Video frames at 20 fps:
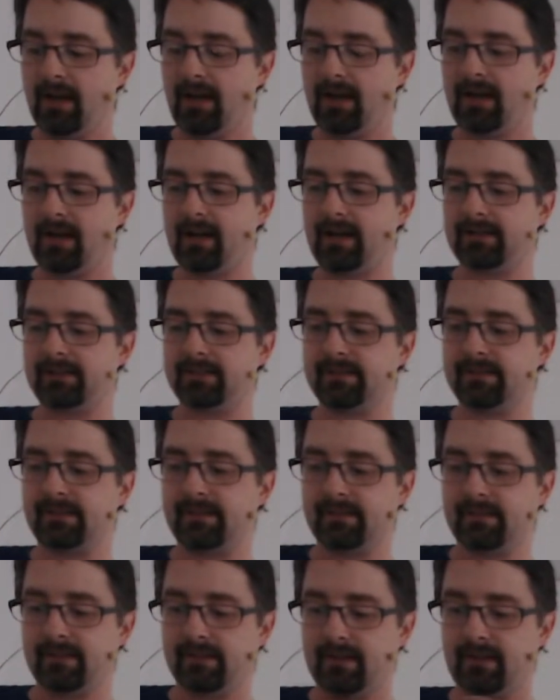and
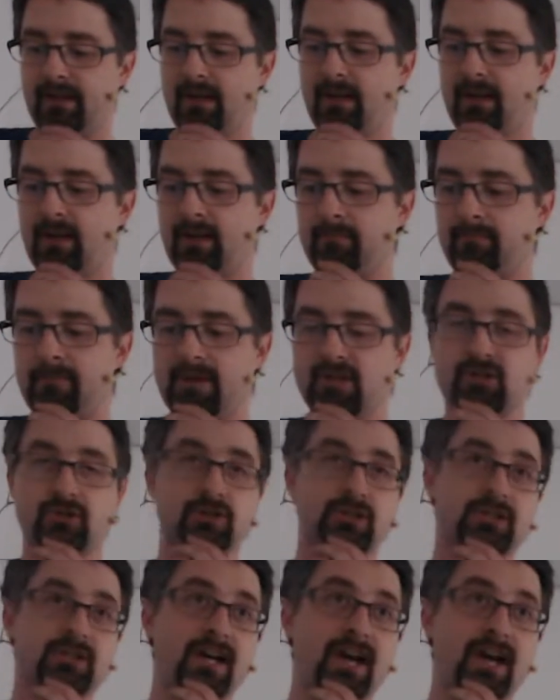measure the